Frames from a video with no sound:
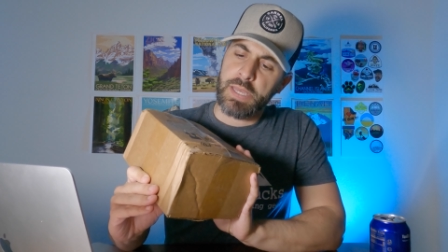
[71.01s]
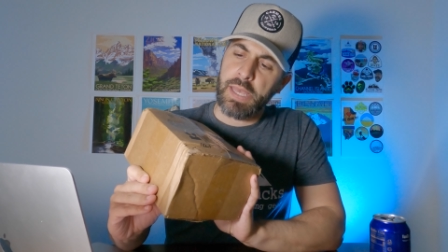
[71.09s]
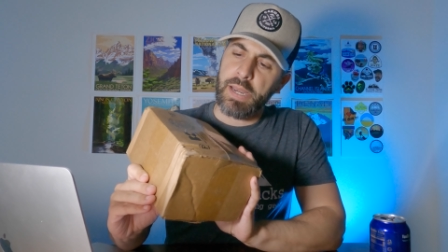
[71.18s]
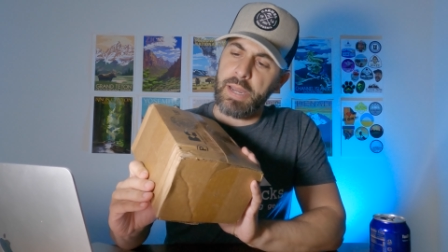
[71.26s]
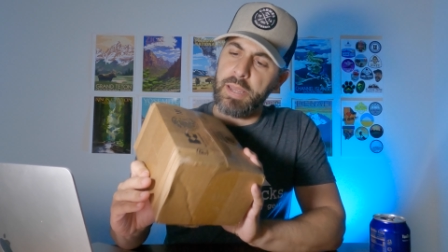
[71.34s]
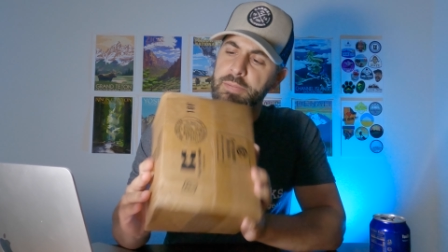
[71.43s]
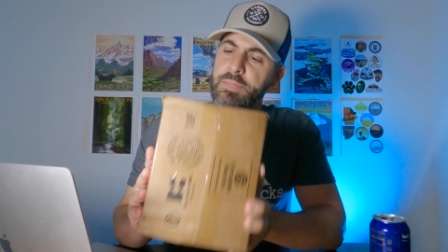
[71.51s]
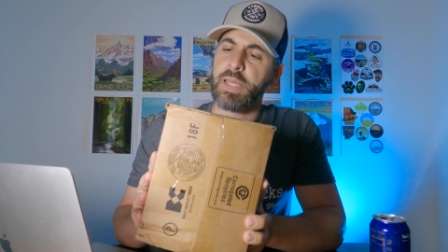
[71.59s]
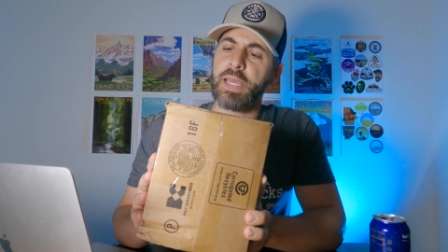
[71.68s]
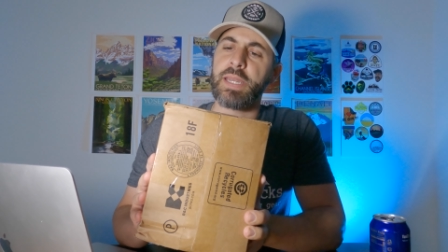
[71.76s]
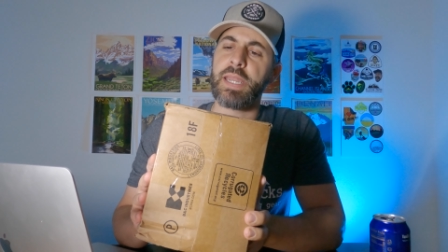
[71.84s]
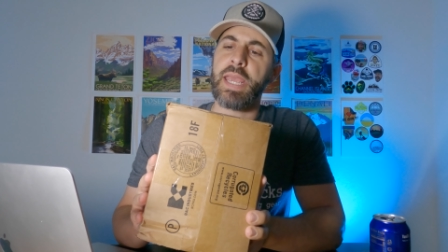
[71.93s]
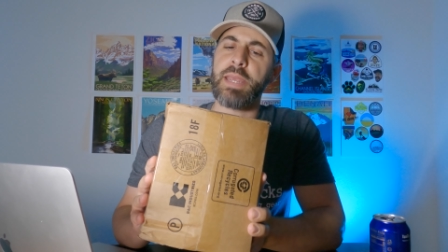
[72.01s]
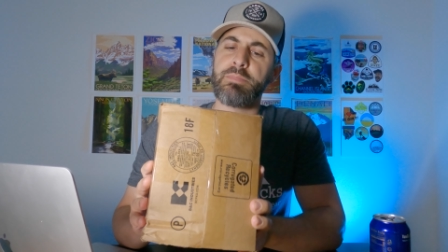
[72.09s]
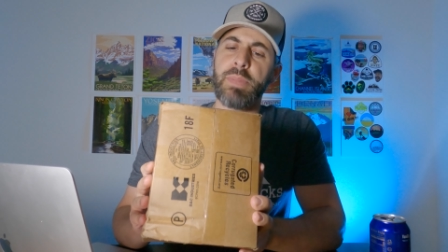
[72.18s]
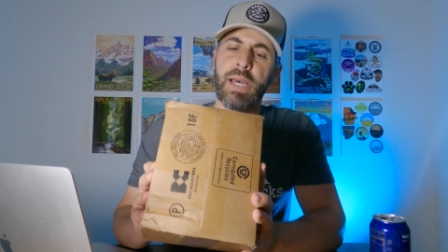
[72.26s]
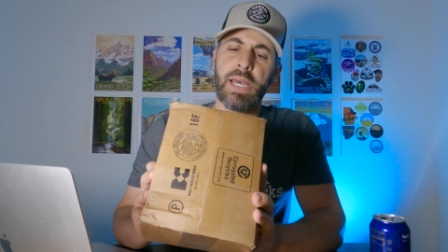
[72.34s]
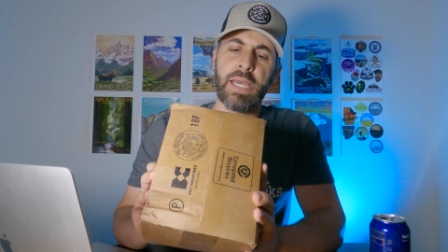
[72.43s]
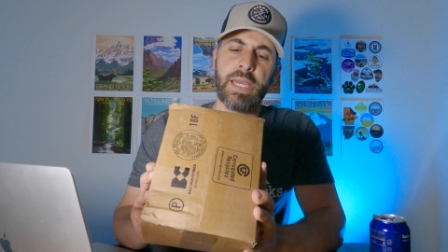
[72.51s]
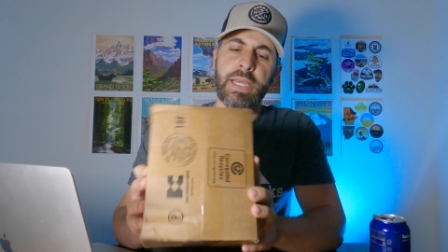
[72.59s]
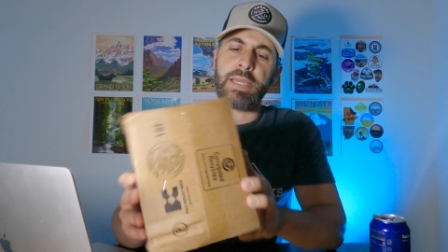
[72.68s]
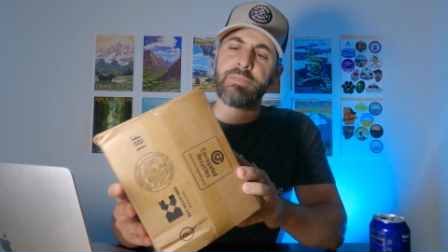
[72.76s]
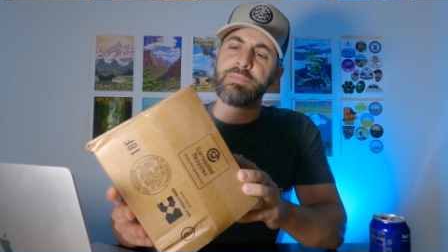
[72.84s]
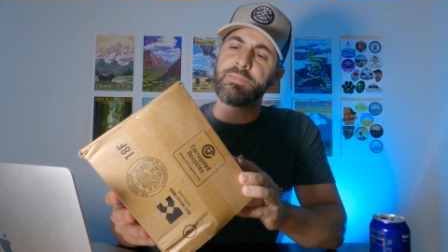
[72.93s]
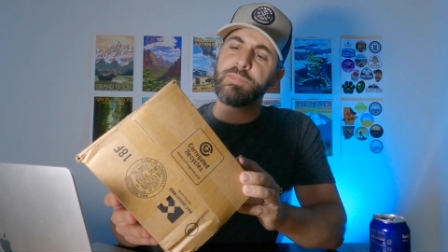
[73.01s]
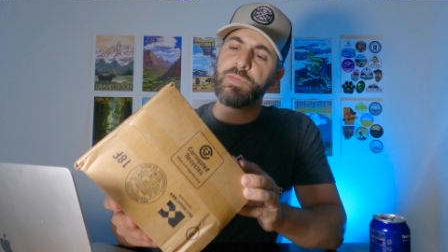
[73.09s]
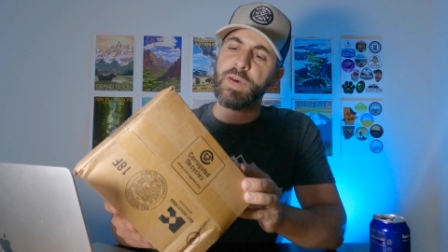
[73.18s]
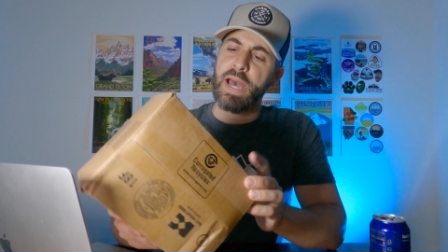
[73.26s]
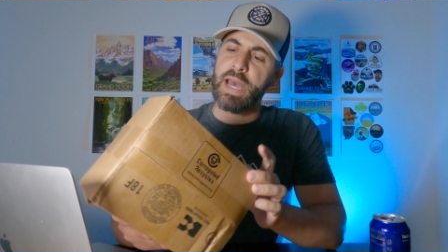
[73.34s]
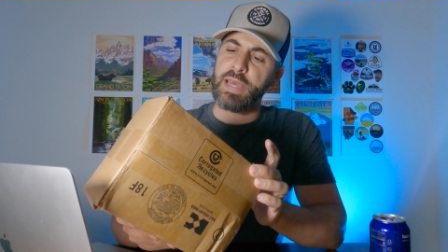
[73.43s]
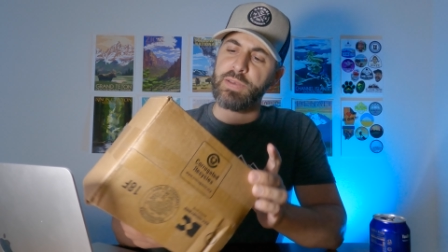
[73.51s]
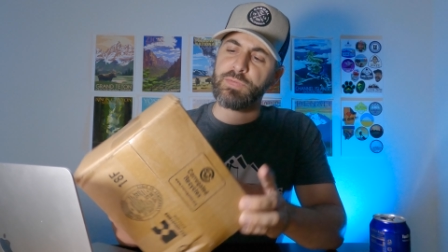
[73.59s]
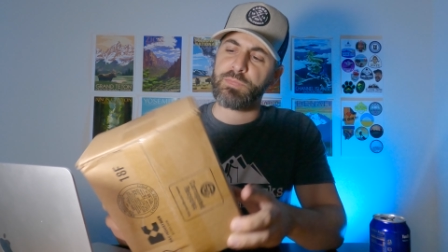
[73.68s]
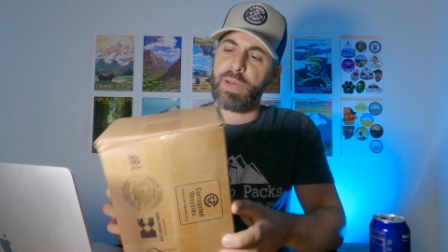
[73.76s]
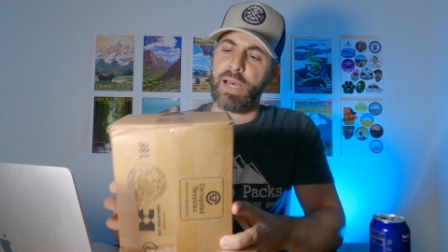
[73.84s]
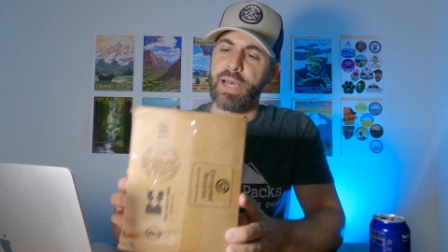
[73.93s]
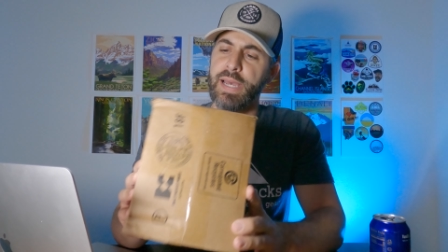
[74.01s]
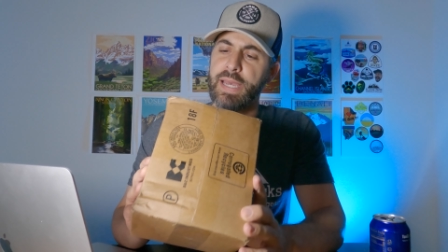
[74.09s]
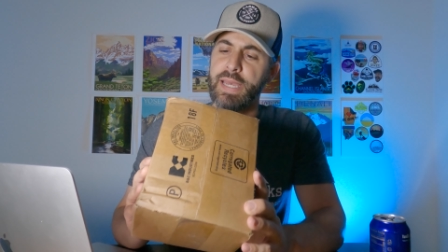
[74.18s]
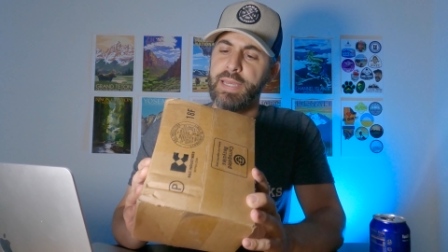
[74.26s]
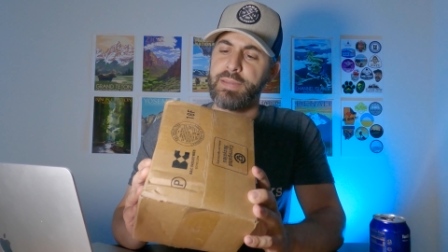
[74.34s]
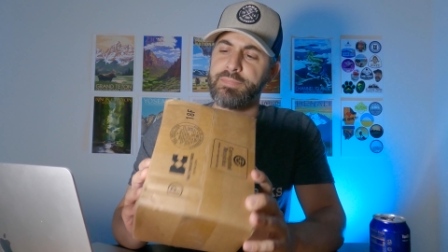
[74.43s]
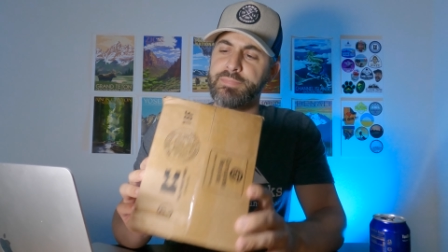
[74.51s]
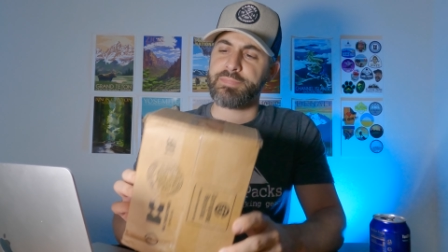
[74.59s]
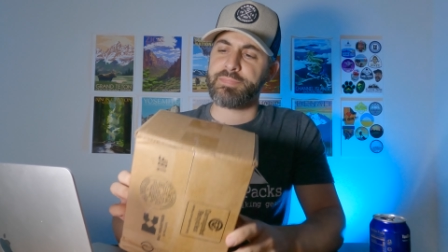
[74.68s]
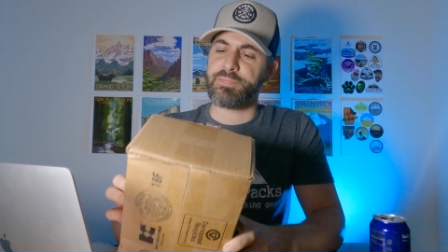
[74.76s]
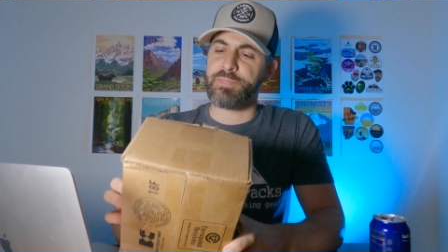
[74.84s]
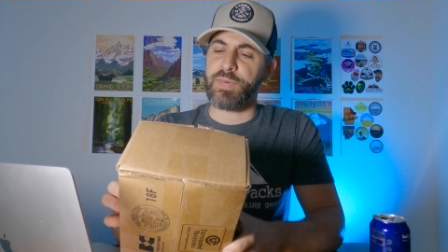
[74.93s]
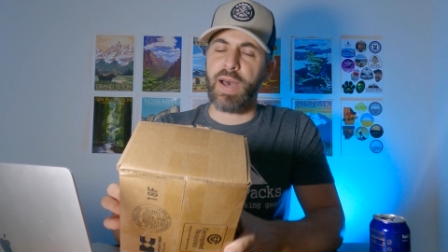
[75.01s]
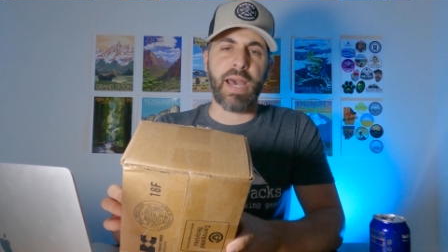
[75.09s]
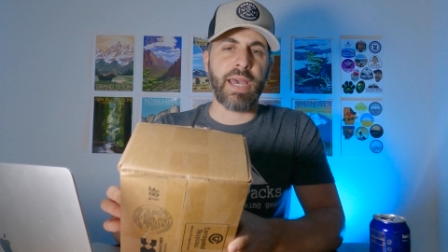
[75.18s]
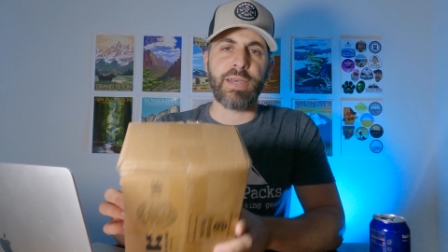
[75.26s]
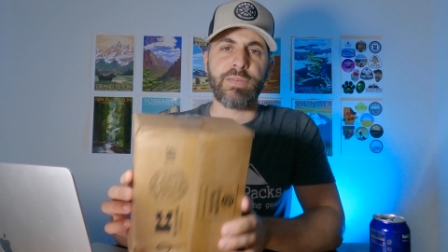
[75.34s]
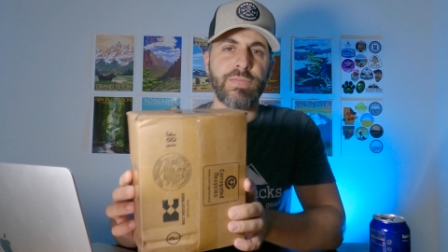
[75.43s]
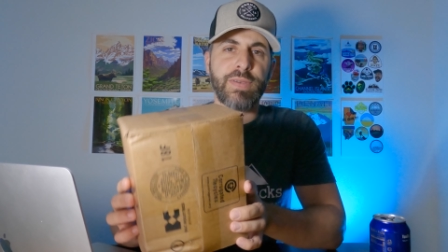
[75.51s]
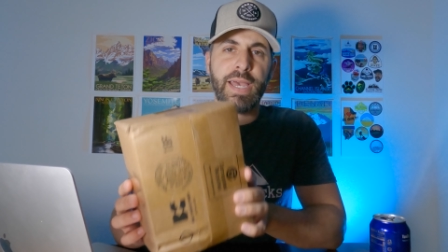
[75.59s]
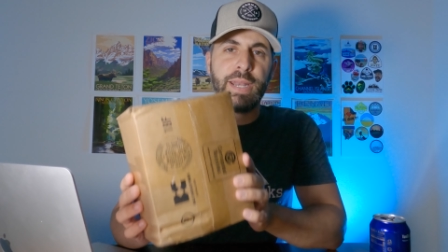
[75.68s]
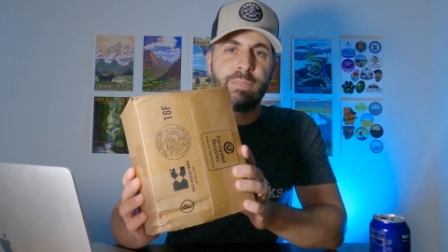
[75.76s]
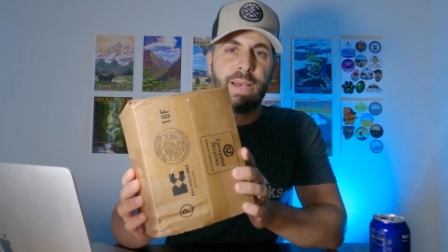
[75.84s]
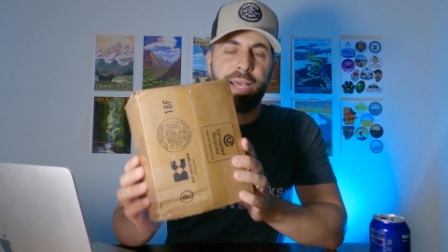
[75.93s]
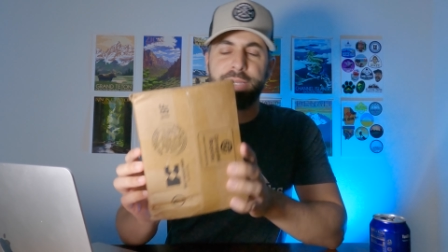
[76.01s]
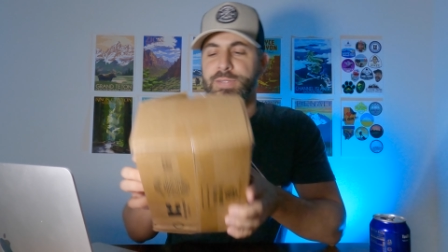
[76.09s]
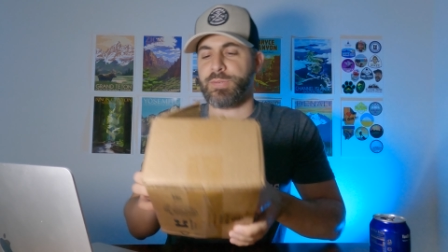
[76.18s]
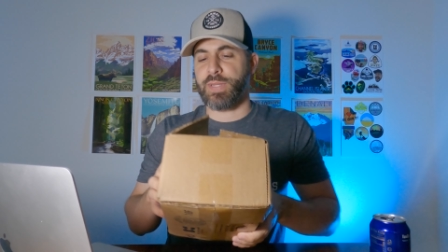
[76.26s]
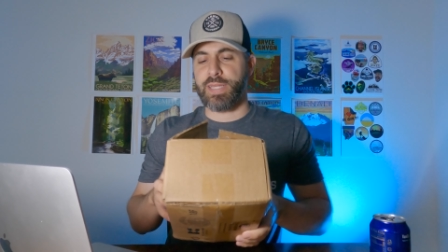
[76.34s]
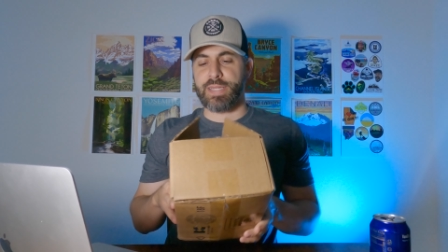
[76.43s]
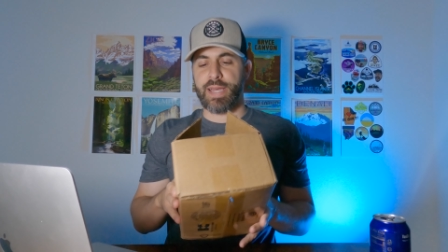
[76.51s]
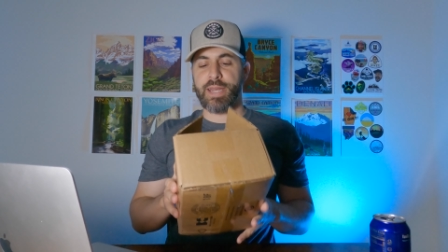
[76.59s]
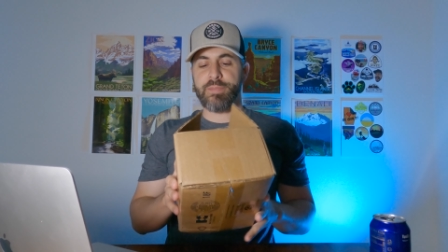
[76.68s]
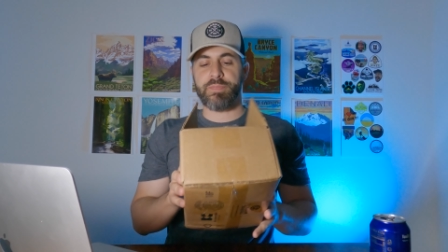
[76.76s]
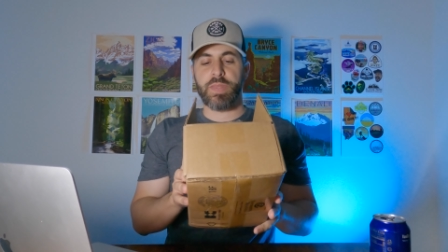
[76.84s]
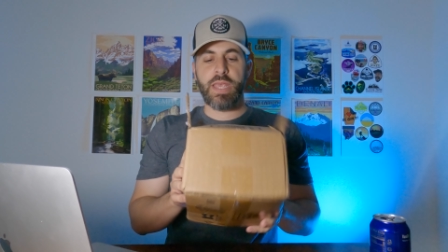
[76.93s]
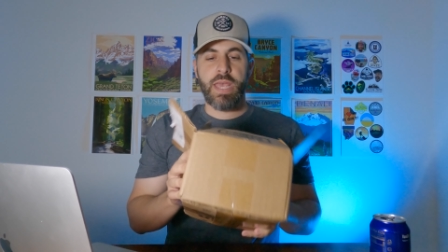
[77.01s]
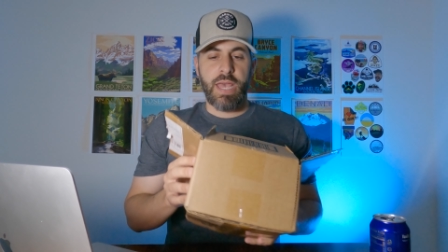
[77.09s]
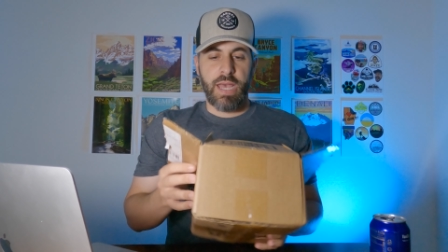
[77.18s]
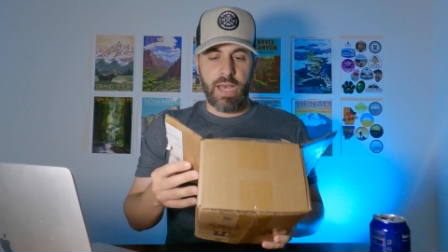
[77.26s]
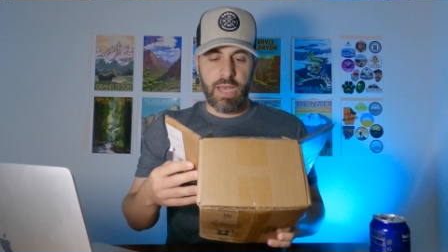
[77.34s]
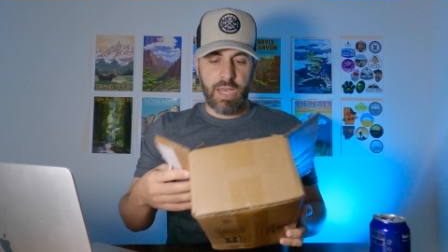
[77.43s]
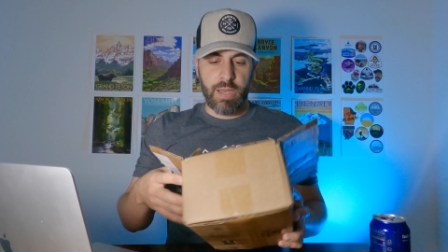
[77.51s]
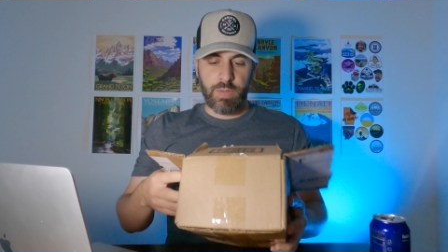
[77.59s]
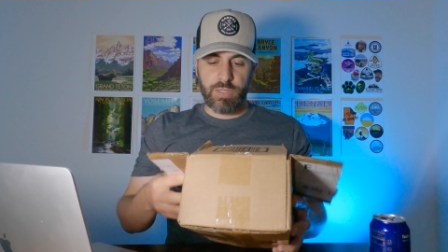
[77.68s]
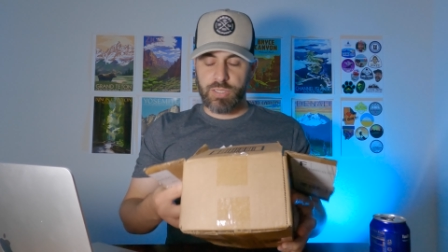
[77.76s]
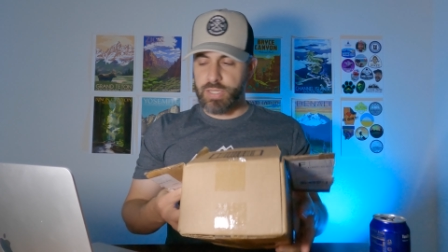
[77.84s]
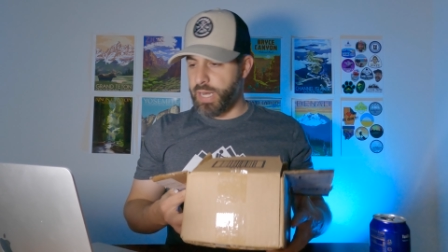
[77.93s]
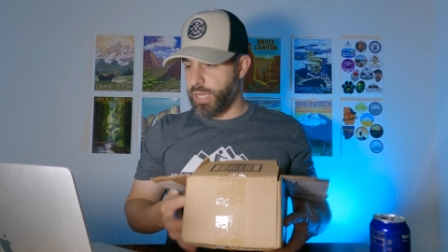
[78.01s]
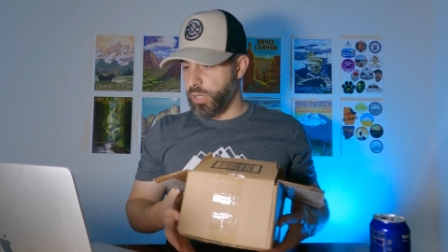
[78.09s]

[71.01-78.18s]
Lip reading: I don't know, like an 8 by 5 by 5 kind of box, really tiny. Let's just kind